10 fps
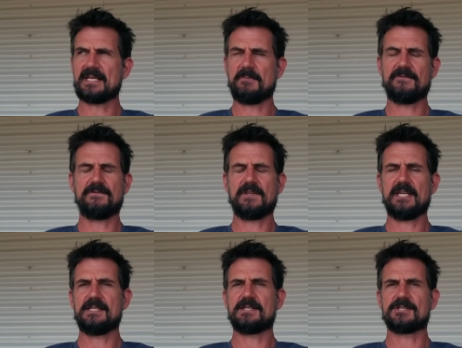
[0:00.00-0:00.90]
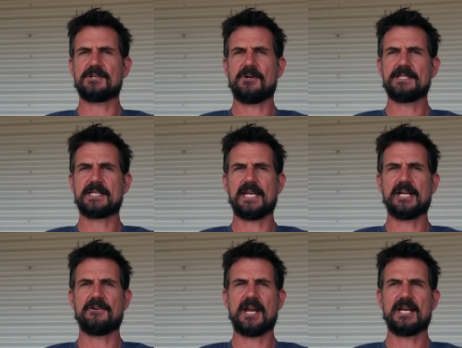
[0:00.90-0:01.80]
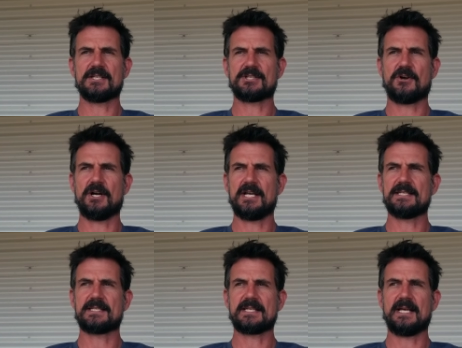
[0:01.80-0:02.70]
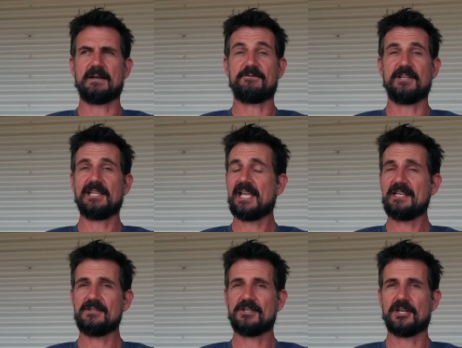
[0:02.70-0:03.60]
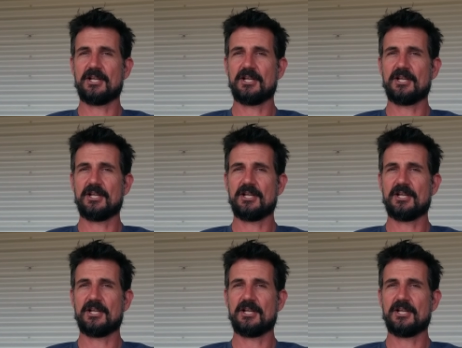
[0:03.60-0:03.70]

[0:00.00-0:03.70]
some of these designs getting around as high as Finland.